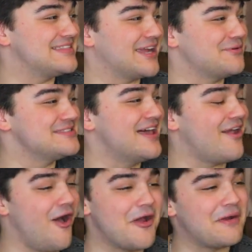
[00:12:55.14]
There was like
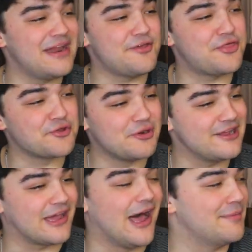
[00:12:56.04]
already three
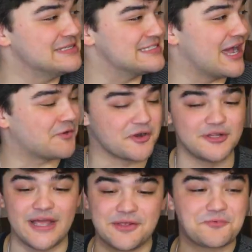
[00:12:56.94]
comments that were
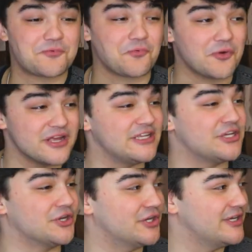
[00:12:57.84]
like really
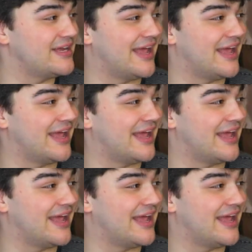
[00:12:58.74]
good,